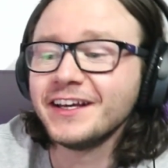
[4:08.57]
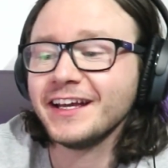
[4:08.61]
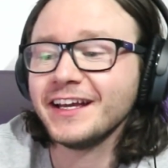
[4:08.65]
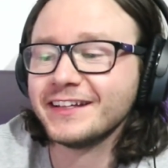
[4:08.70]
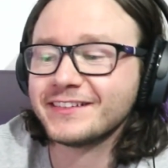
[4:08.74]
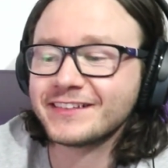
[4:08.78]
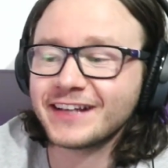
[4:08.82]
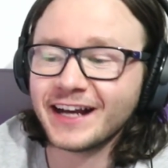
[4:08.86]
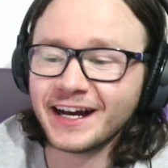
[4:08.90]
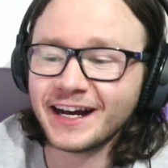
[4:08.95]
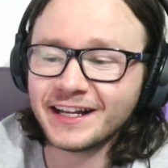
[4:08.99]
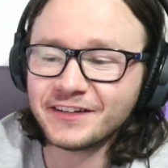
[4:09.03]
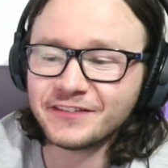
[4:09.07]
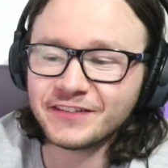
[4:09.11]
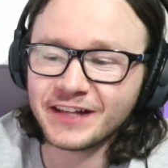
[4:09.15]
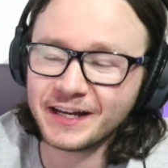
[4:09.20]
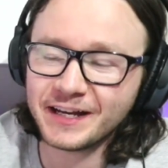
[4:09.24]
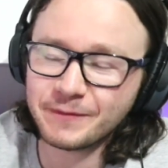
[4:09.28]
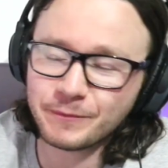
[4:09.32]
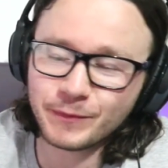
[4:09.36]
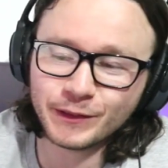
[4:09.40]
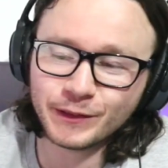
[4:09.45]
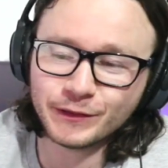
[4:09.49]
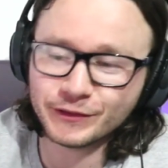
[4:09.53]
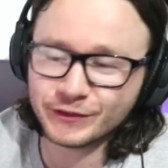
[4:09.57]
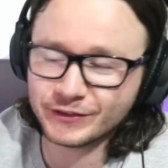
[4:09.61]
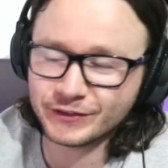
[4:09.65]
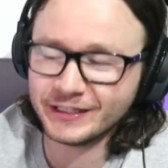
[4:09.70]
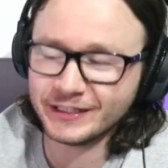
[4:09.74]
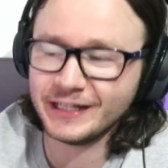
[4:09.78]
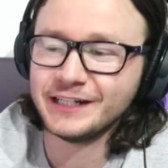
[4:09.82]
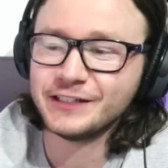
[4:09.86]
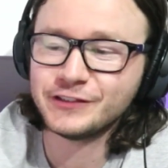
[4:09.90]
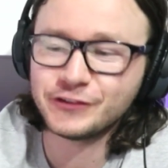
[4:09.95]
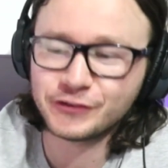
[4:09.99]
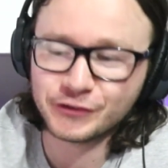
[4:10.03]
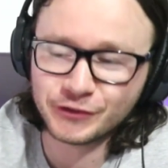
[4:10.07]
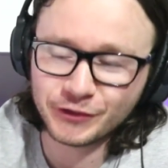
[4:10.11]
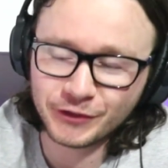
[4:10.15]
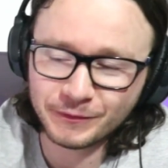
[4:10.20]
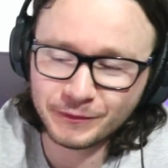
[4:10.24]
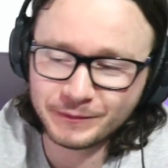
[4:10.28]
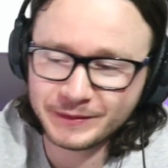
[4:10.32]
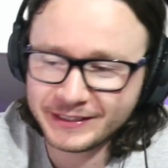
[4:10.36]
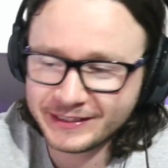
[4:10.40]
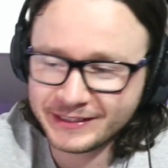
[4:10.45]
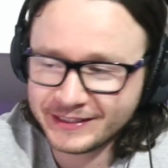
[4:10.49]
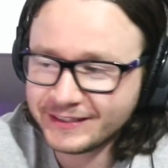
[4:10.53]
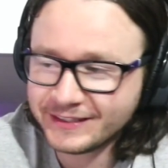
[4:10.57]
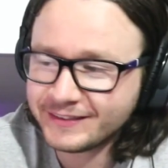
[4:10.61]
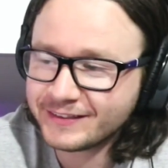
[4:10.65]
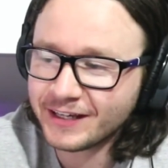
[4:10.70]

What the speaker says: It's kind of like Pretty Little Liars, you know what I mean?